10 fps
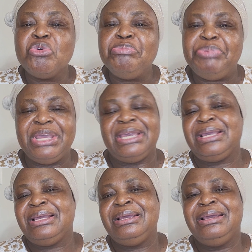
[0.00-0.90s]
big
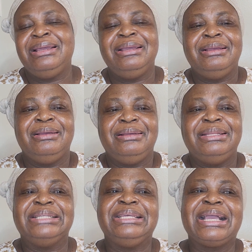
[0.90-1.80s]

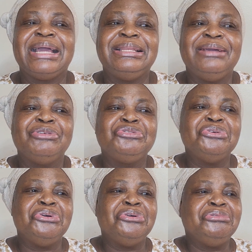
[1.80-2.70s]
that it can
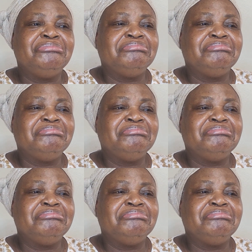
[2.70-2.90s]
also,